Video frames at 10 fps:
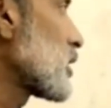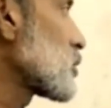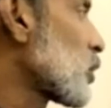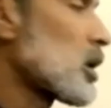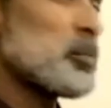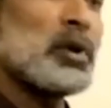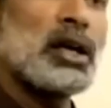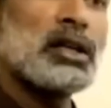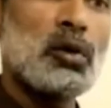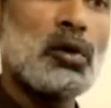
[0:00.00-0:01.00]
Here is 1
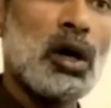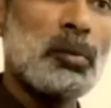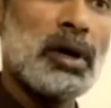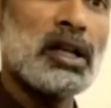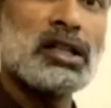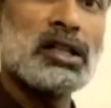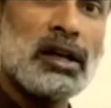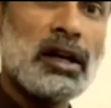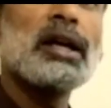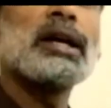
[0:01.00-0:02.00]
plus and 1 minus.
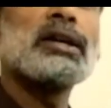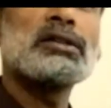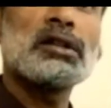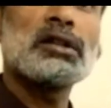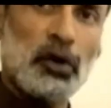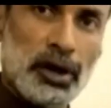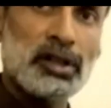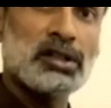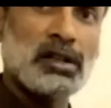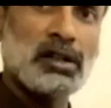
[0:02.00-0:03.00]
Certainly here is
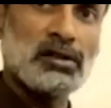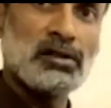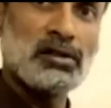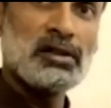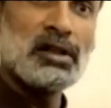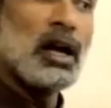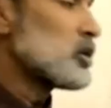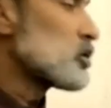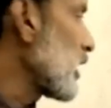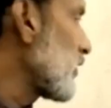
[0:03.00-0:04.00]
greater charge.
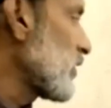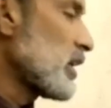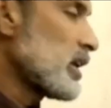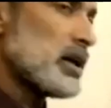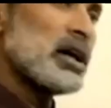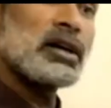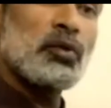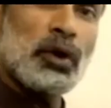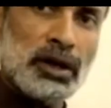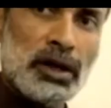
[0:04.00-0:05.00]
So if here
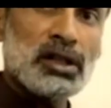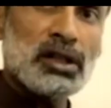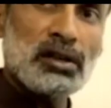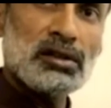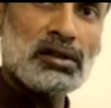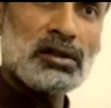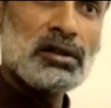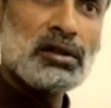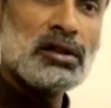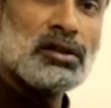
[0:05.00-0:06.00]
are greater charge,
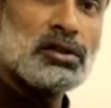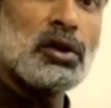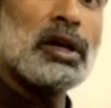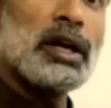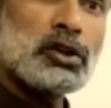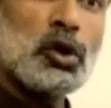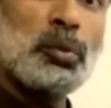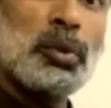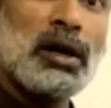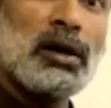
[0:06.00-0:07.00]
so here
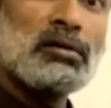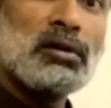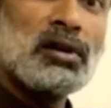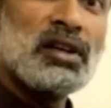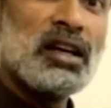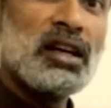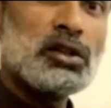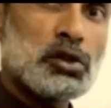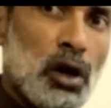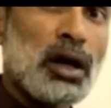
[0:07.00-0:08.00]
should be
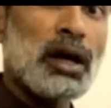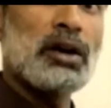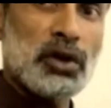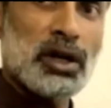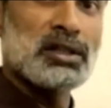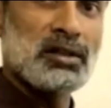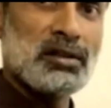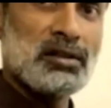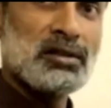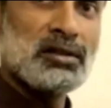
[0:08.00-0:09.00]
stronger
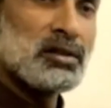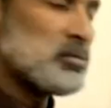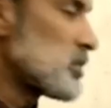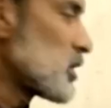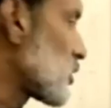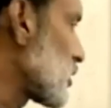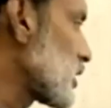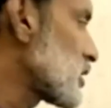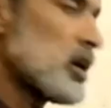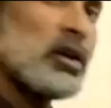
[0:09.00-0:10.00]
attraction between
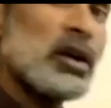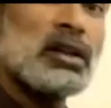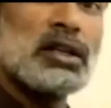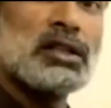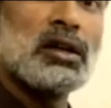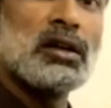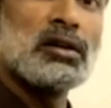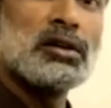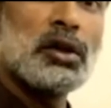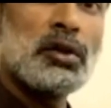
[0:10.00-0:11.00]
this ion and this ion.
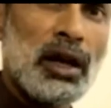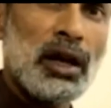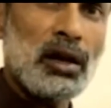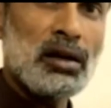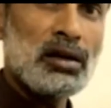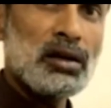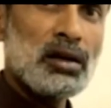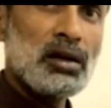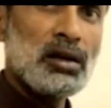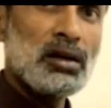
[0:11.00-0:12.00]
Do
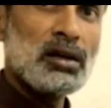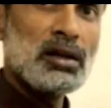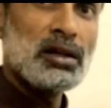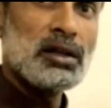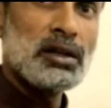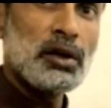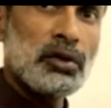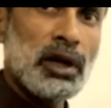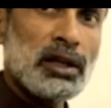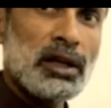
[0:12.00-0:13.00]
you
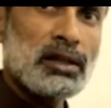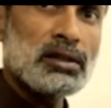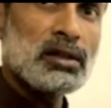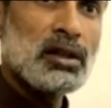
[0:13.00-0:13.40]
think this?